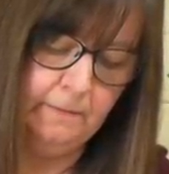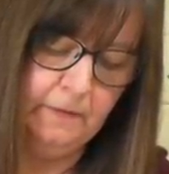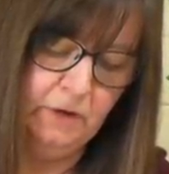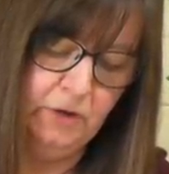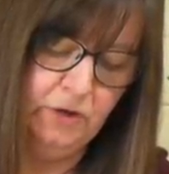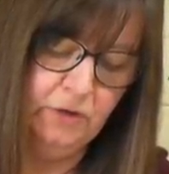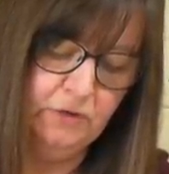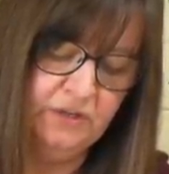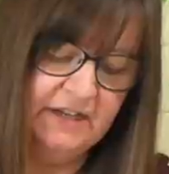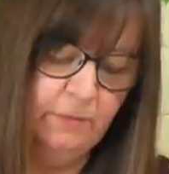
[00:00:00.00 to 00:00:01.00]
And you
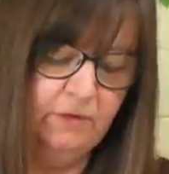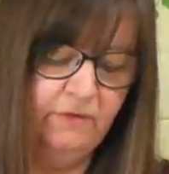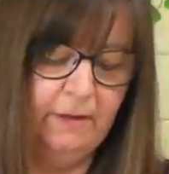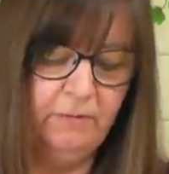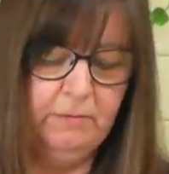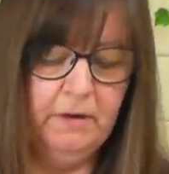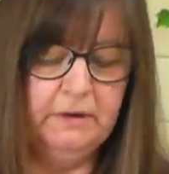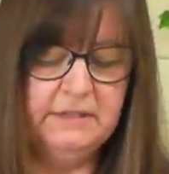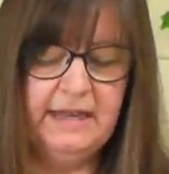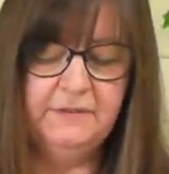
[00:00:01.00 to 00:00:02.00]
usually with fabric
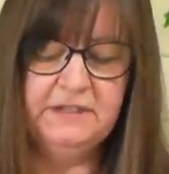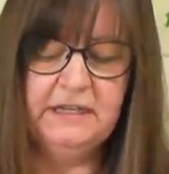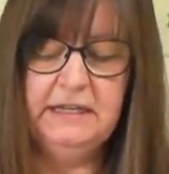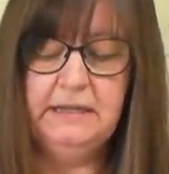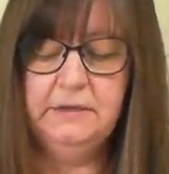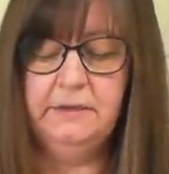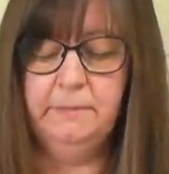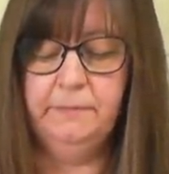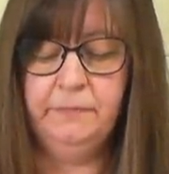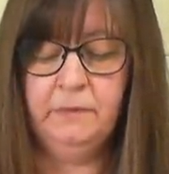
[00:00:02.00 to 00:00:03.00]
markers have to heat
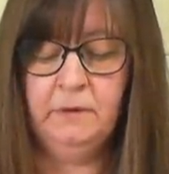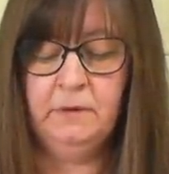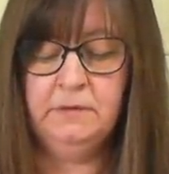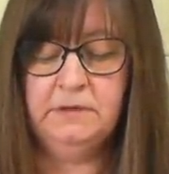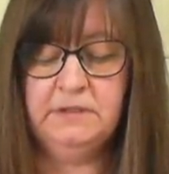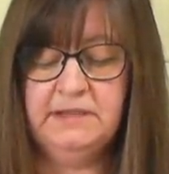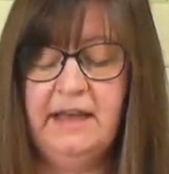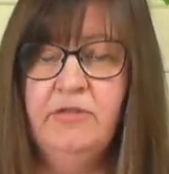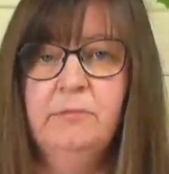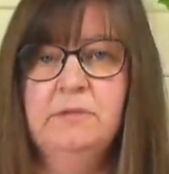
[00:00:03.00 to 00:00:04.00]
them to
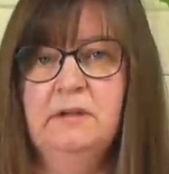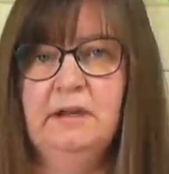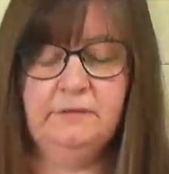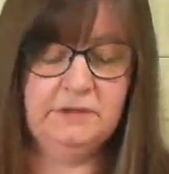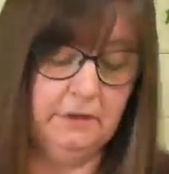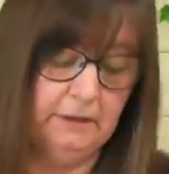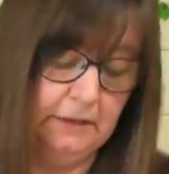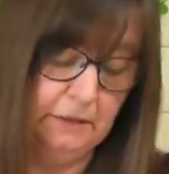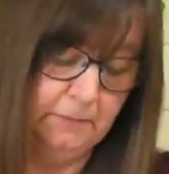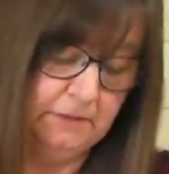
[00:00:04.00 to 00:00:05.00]
set them, so you have to
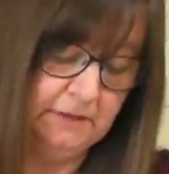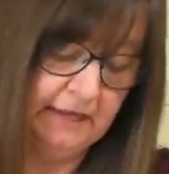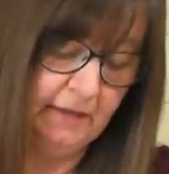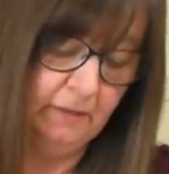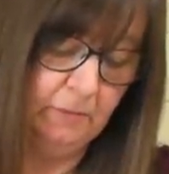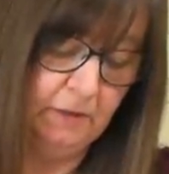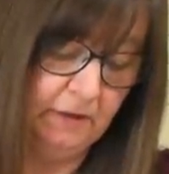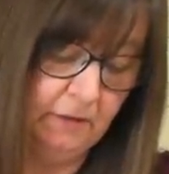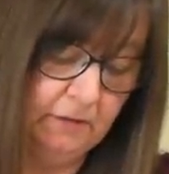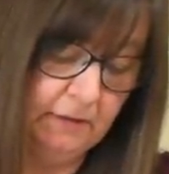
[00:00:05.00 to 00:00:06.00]
iron them to set them, but I
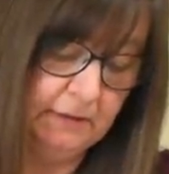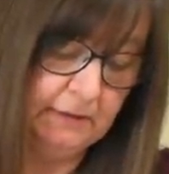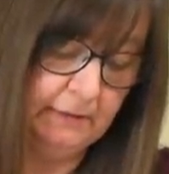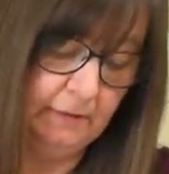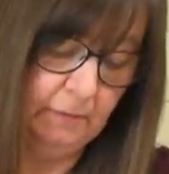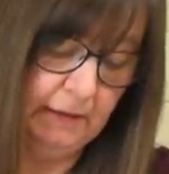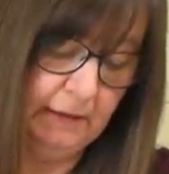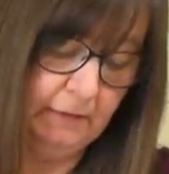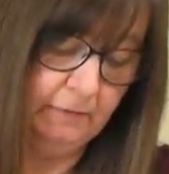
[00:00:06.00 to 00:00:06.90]
don't think this is coming out